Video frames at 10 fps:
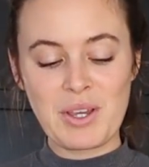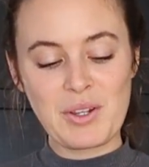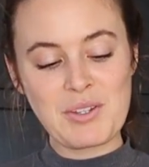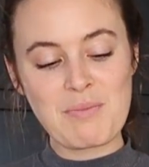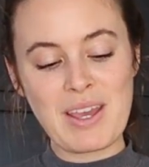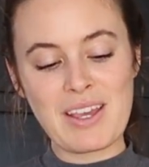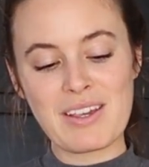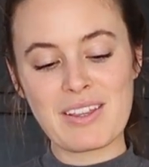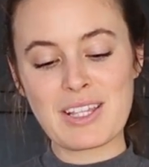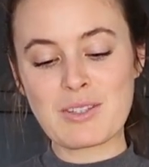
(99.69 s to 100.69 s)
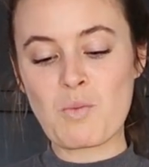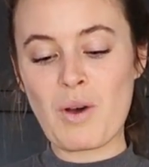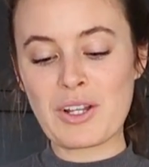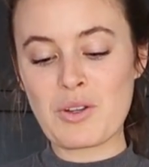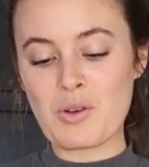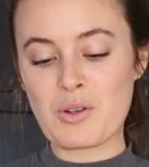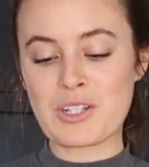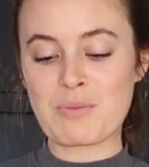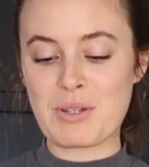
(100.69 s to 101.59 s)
We're going to make this one gorgeous